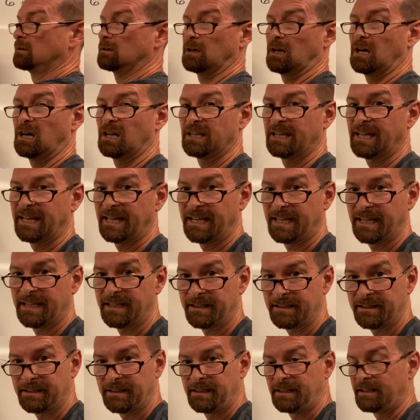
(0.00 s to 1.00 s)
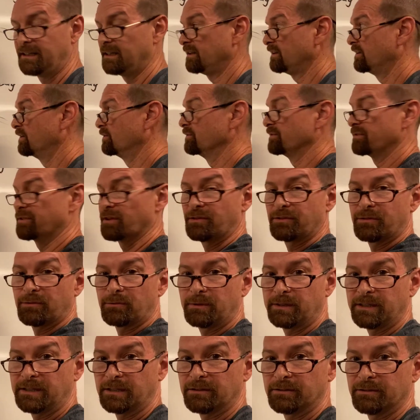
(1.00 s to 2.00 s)
I lied. There was the
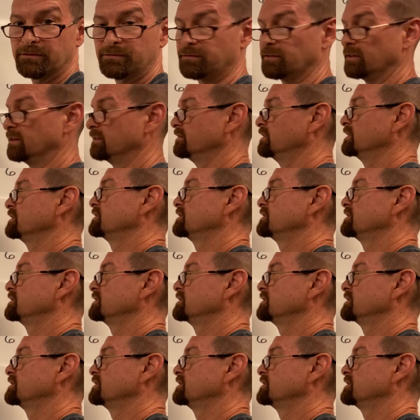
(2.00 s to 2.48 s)
3 on the front of it.